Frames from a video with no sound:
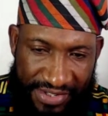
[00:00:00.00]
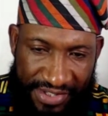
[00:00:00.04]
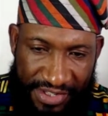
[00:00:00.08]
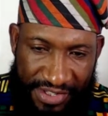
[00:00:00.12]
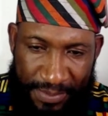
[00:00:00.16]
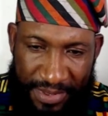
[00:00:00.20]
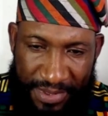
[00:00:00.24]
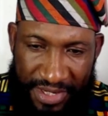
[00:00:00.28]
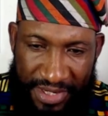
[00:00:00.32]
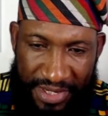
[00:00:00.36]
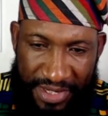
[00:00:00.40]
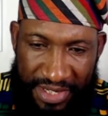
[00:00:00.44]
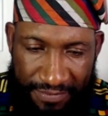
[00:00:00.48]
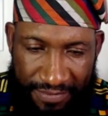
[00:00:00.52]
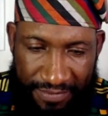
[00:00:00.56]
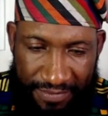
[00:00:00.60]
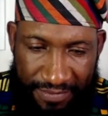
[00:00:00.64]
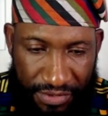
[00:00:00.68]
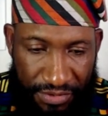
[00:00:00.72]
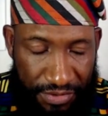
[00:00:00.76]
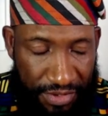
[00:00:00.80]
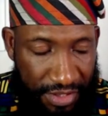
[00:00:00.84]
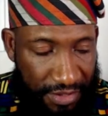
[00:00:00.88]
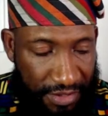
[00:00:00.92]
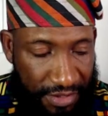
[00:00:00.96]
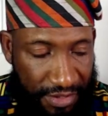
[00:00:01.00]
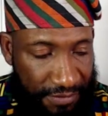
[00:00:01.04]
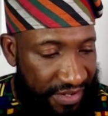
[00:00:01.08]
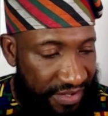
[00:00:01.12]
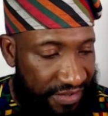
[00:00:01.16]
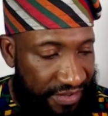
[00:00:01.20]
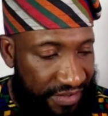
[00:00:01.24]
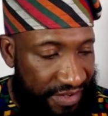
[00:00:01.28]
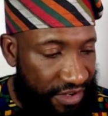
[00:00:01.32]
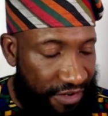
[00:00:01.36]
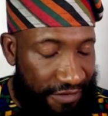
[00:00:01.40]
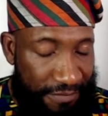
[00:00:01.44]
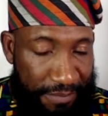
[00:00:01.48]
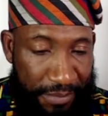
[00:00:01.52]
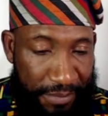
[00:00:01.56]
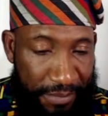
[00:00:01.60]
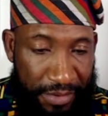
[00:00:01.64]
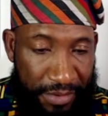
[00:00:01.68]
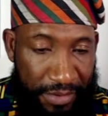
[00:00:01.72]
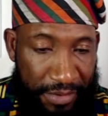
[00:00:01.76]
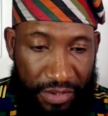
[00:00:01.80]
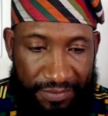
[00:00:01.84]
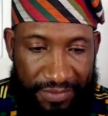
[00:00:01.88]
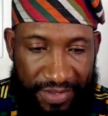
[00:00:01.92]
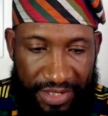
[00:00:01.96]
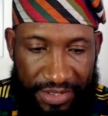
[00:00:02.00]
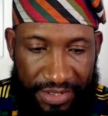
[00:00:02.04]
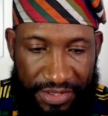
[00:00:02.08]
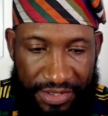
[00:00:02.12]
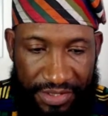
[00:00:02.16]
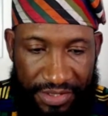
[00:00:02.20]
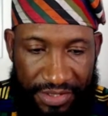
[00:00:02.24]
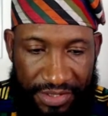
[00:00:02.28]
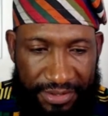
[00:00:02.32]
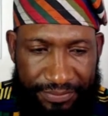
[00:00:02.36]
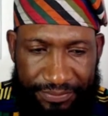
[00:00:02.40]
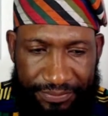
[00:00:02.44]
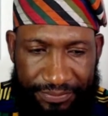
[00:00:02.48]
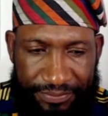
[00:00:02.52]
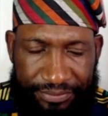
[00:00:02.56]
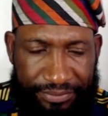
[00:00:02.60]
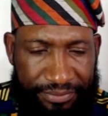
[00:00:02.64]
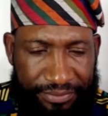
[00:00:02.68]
is being given to the federal government of Nigeria.